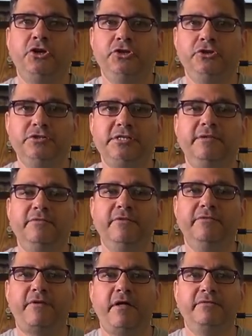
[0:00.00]
Using the
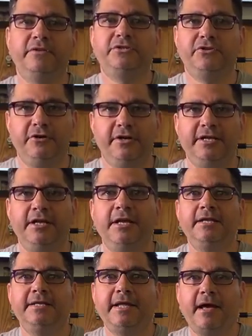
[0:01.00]
revolving turret,
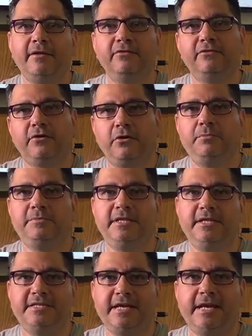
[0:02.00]
dial the scope
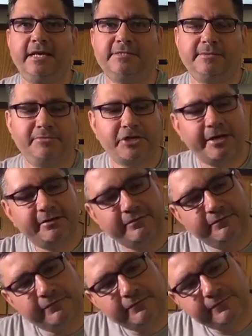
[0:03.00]
to the 10x
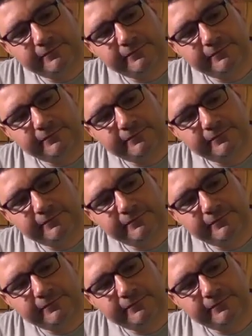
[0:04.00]
objective.